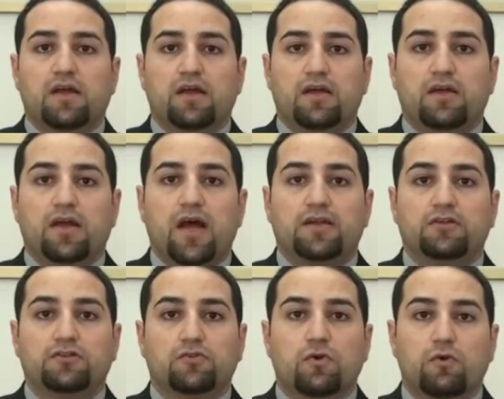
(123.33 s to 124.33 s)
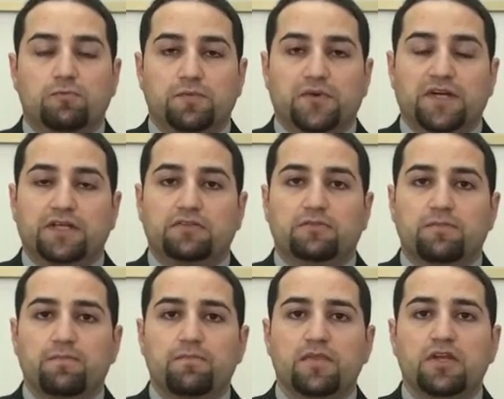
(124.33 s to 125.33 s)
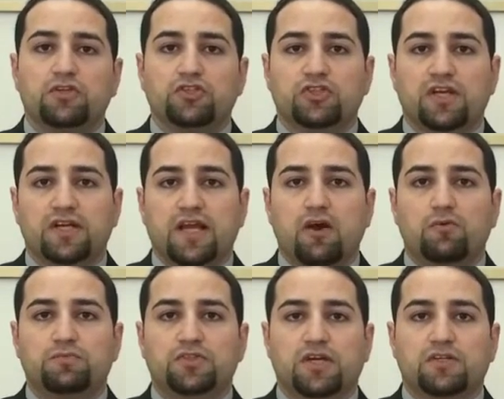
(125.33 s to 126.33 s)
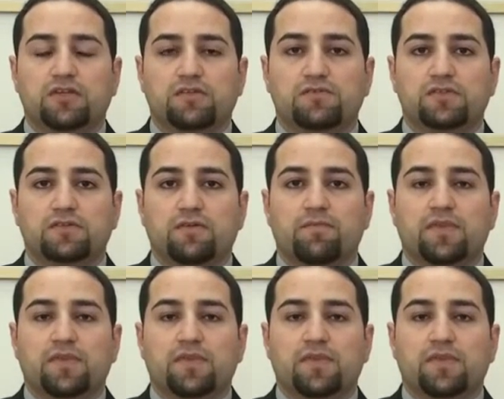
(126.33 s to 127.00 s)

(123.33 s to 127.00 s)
and incorporate Sharia objectives